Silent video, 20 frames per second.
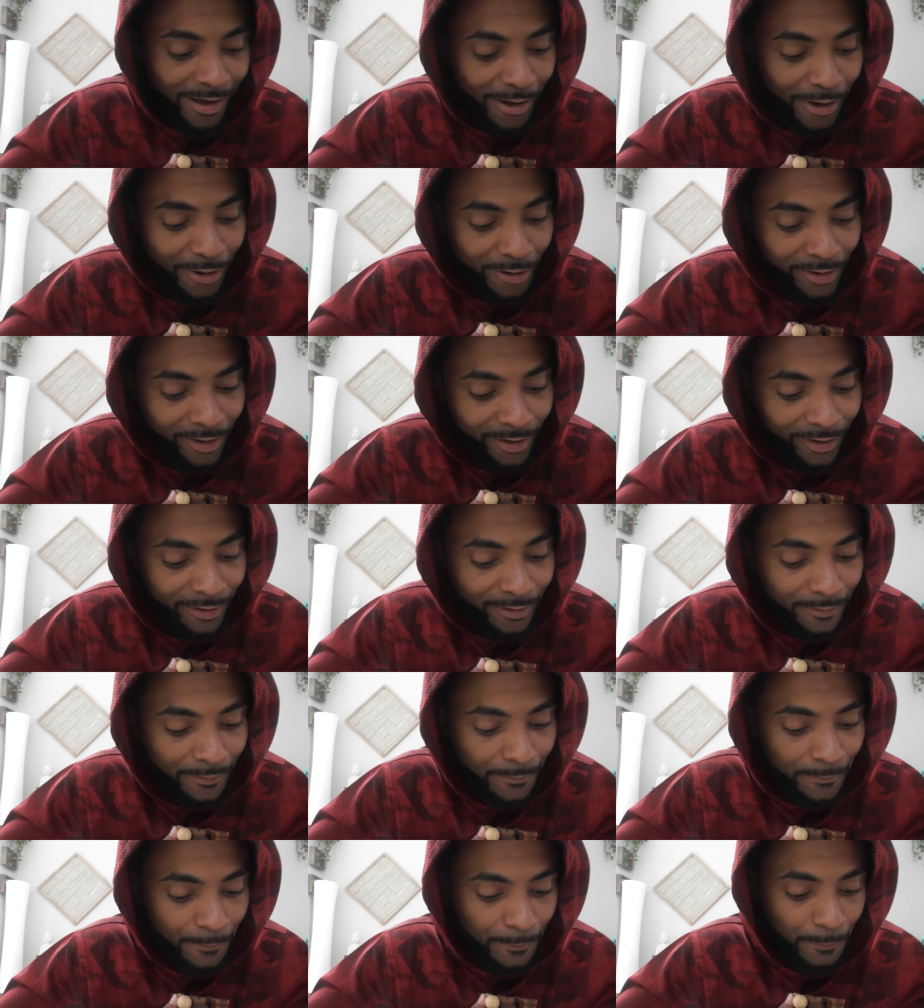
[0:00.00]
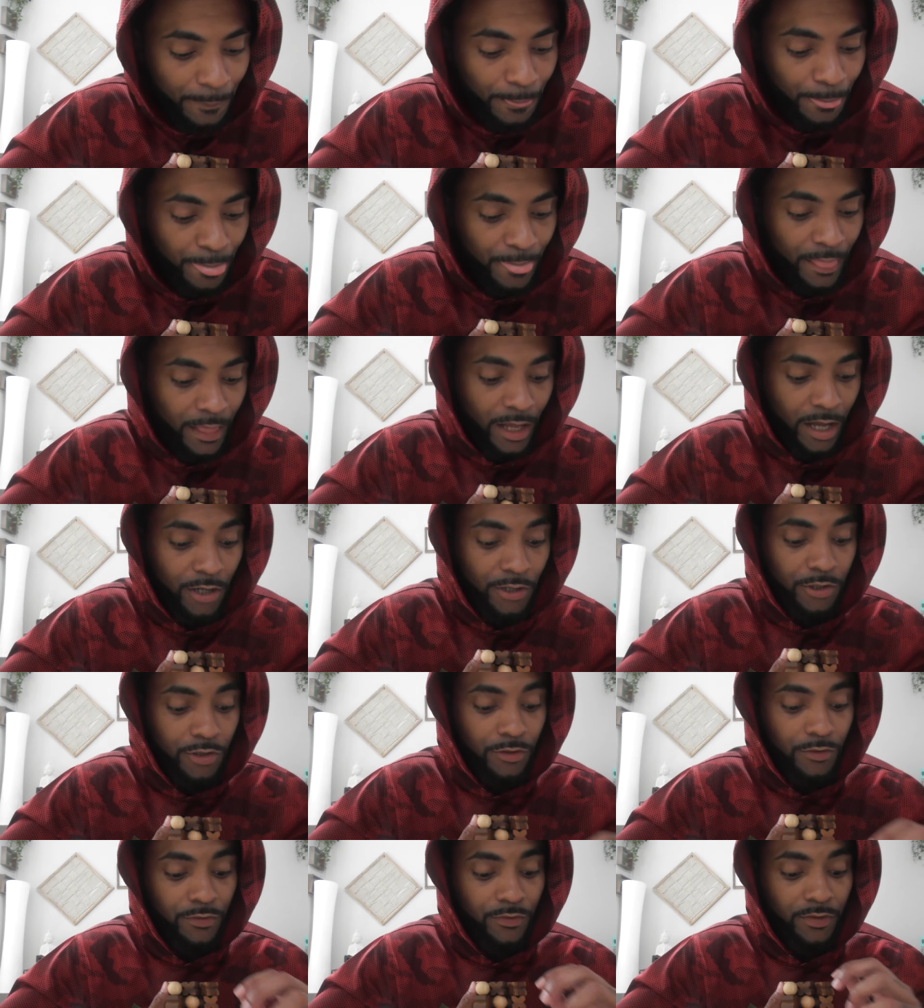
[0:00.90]
Okay. How
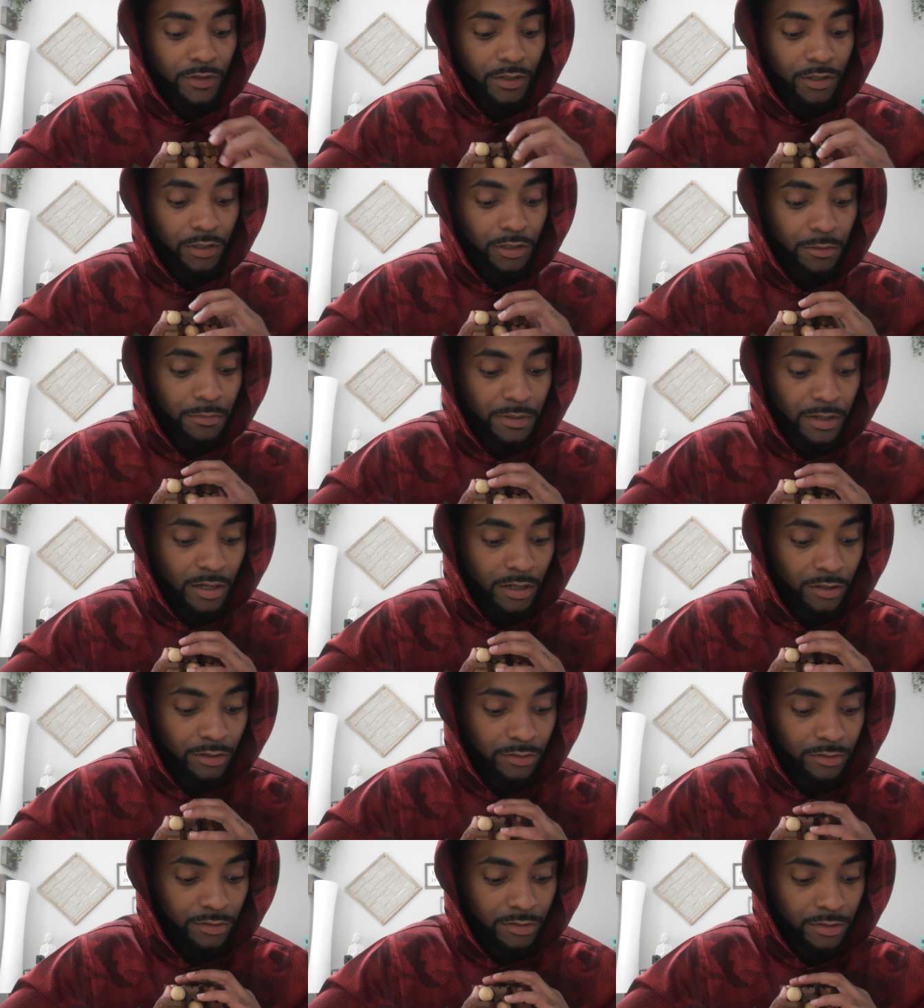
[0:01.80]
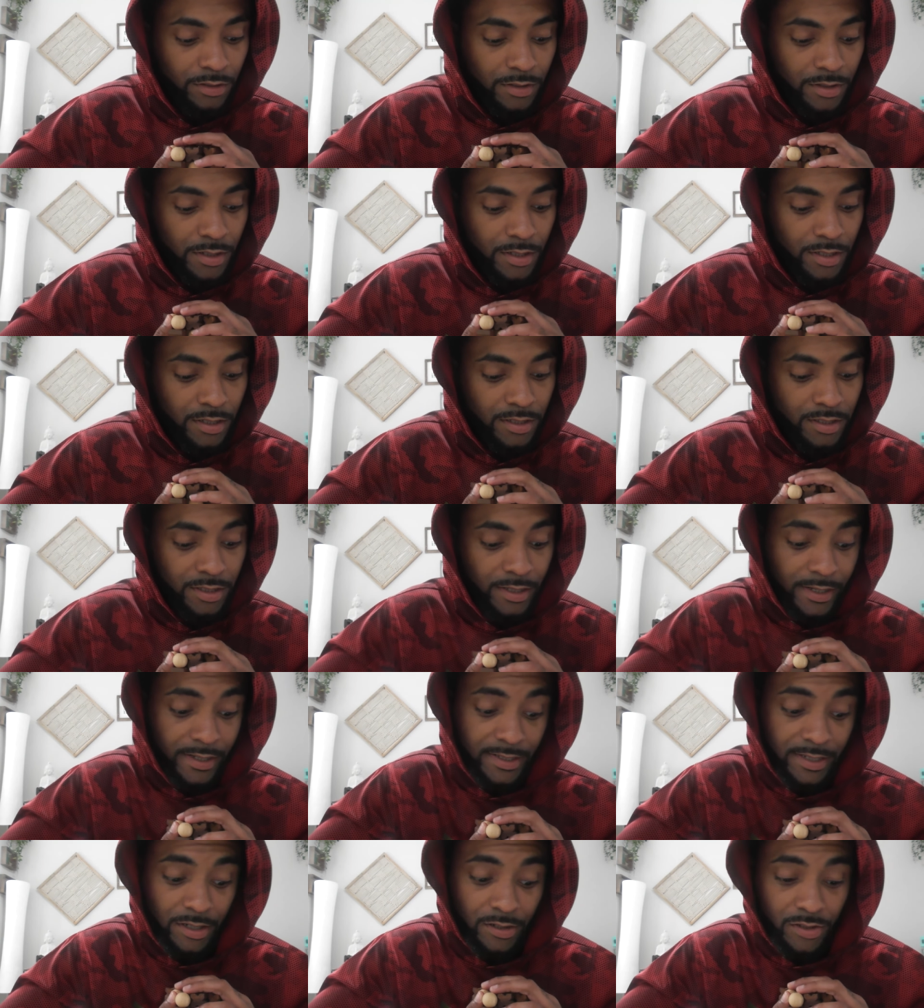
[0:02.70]
do you feel about
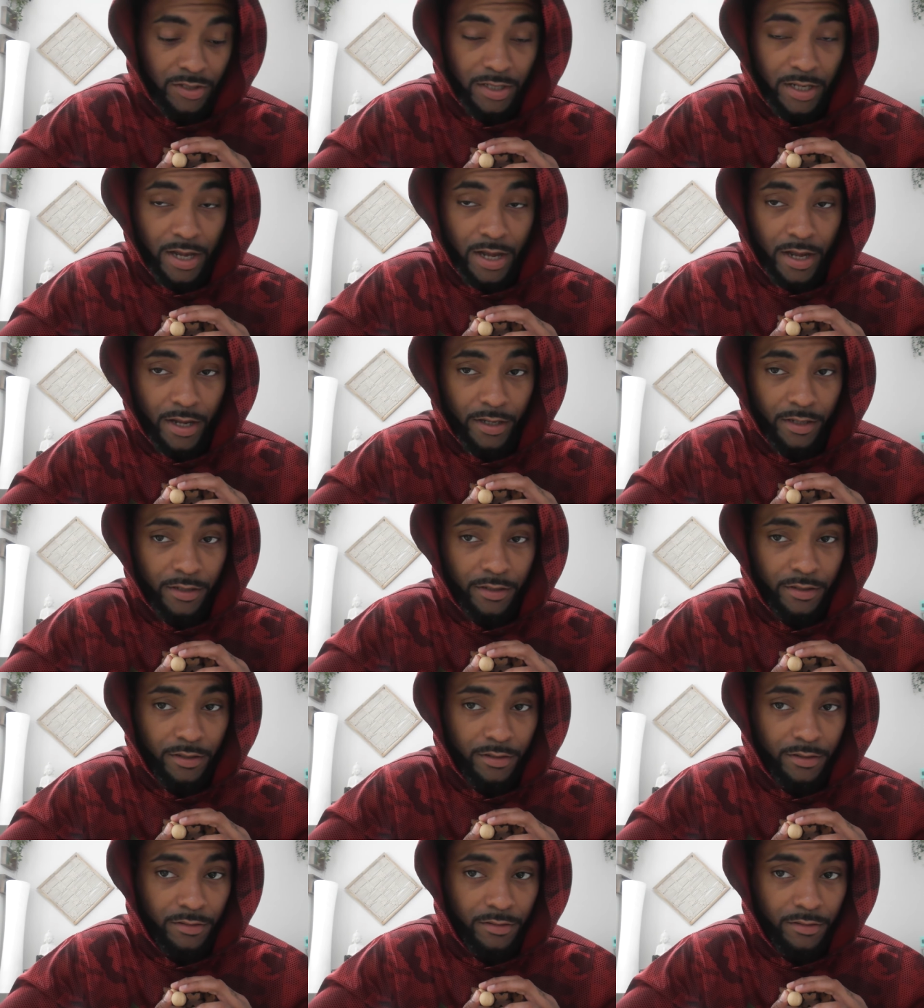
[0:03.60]
sex outside?